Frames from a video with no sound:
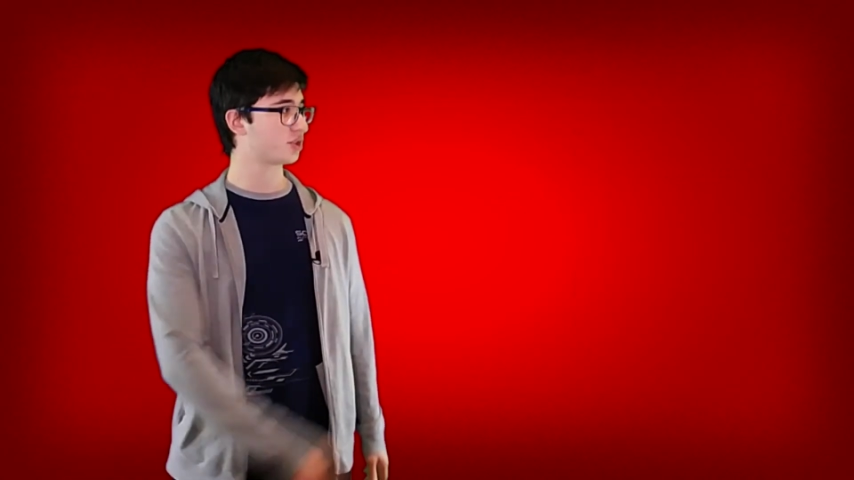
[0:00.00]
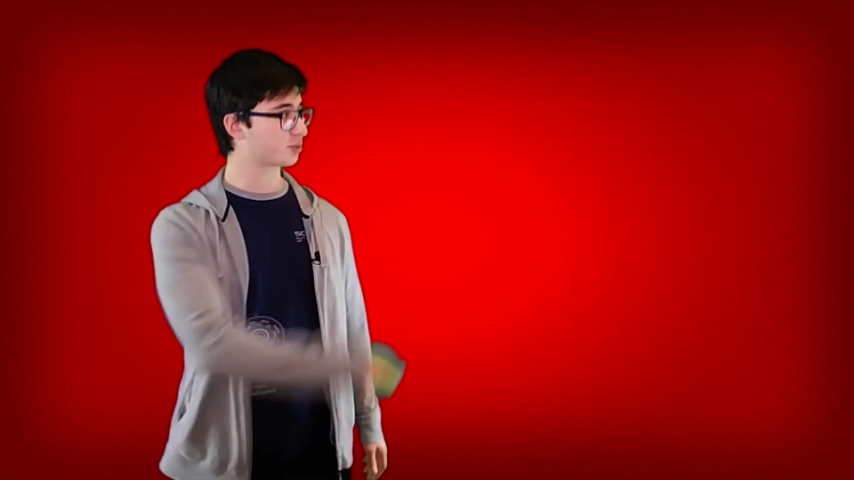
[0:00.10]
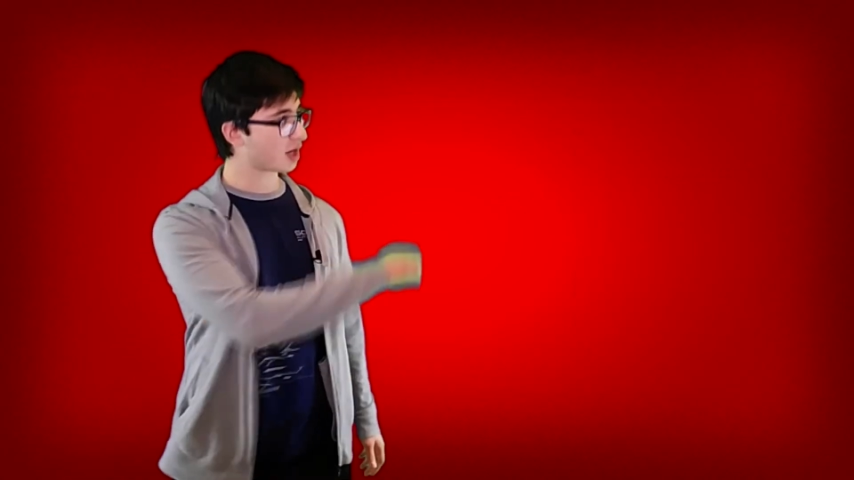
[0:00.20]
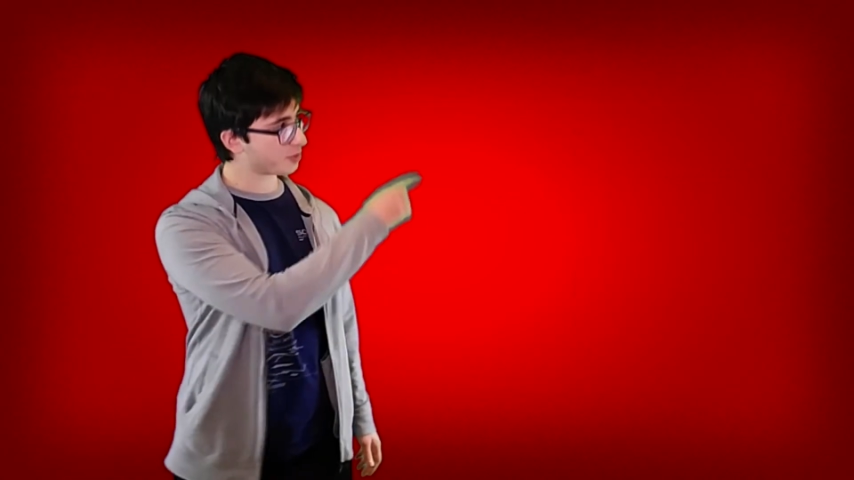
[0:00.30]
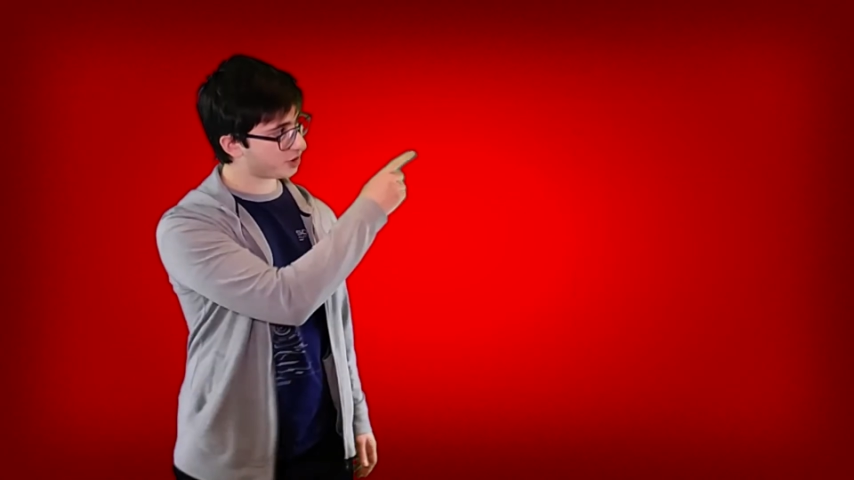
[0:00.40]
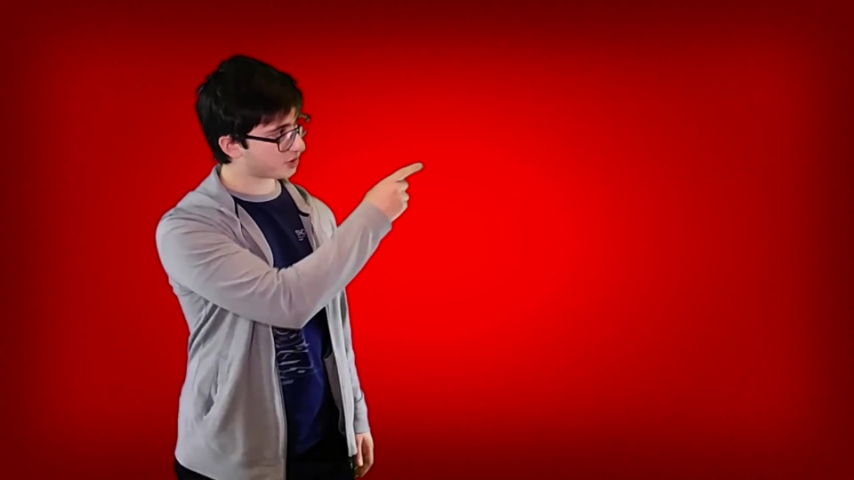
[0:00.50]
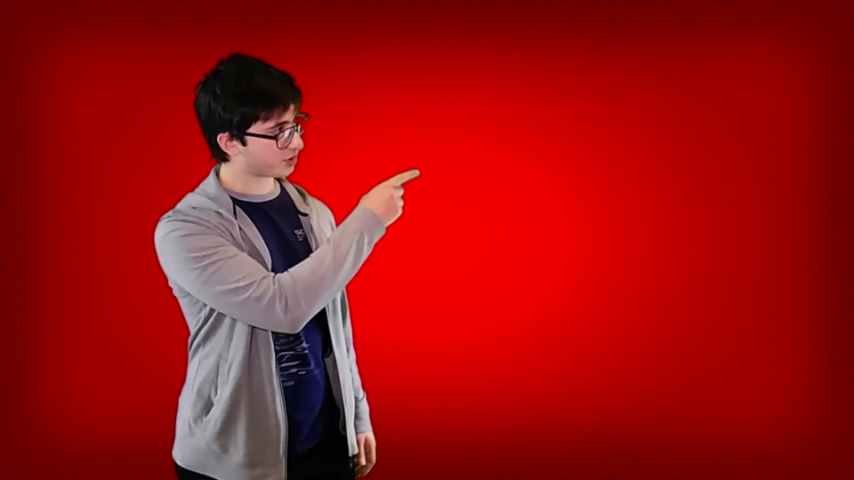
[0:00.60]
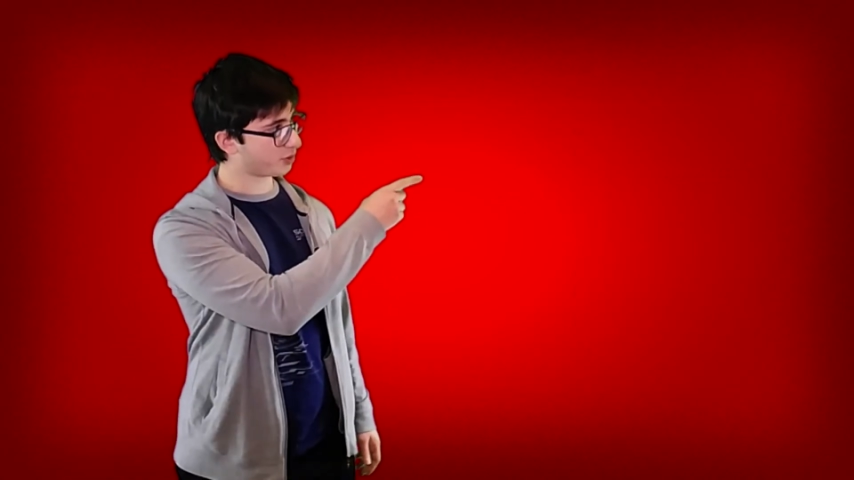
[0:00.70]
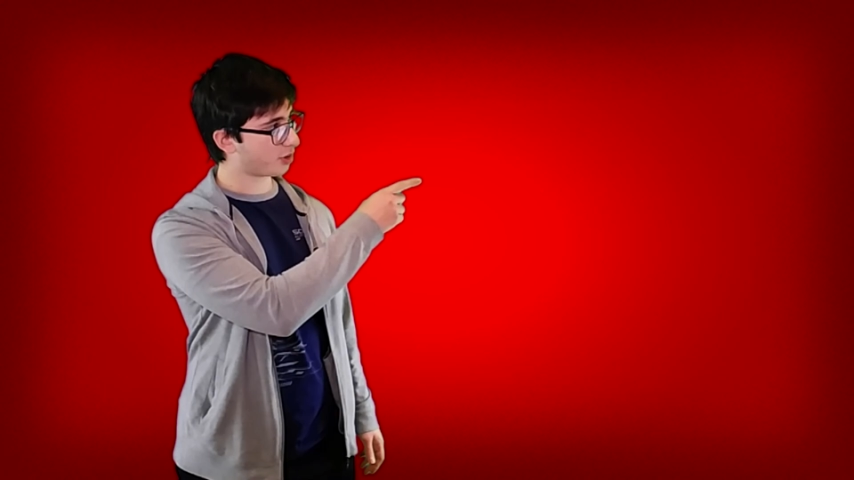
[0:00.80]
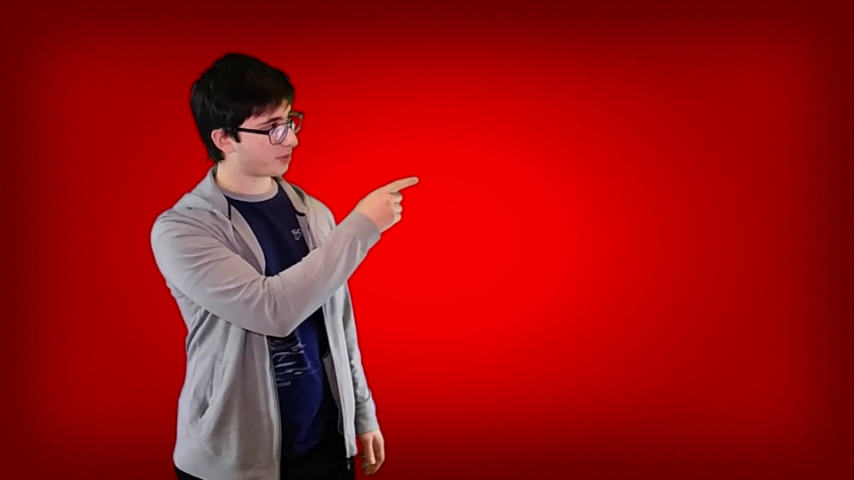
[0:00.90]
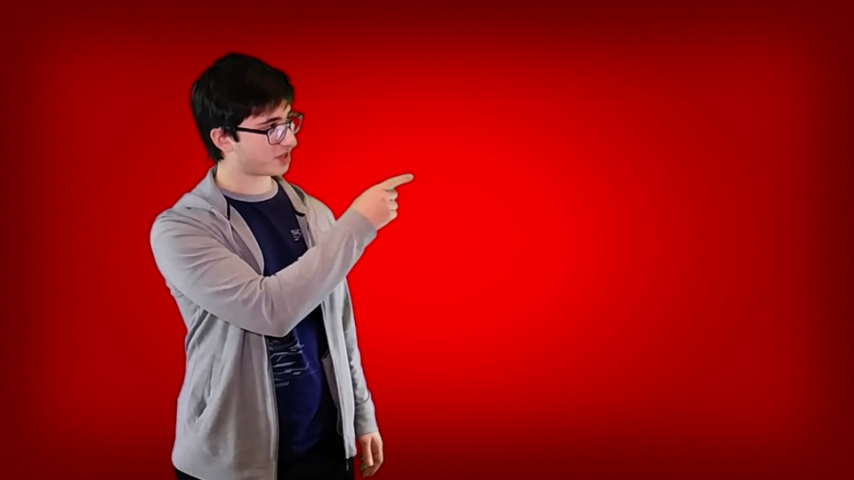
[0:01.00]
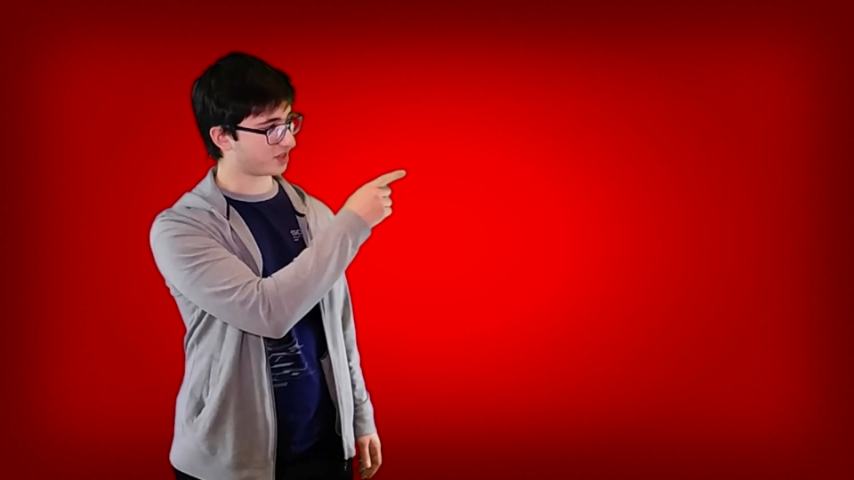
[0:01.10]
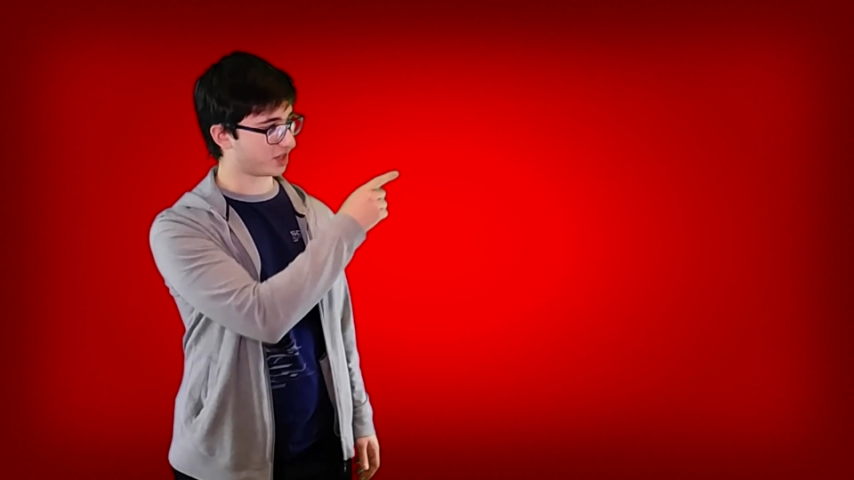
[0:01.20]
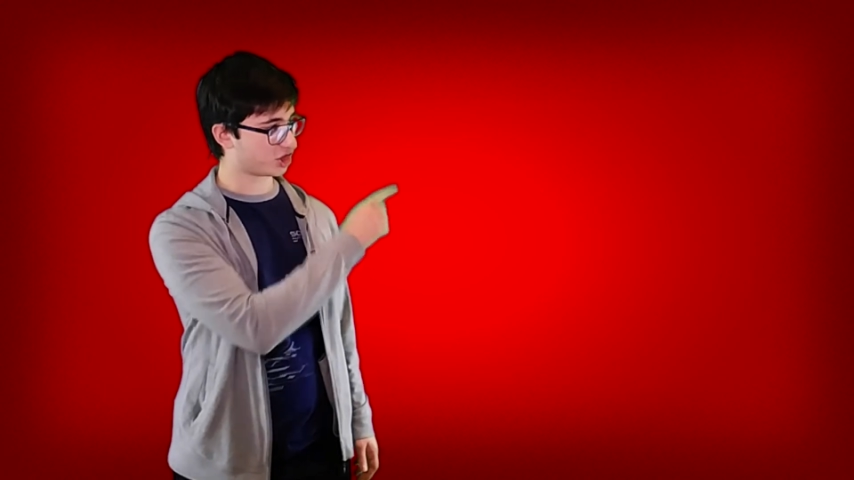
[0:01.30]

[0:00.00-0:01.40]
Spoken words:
Subscribe here so you don't miss it,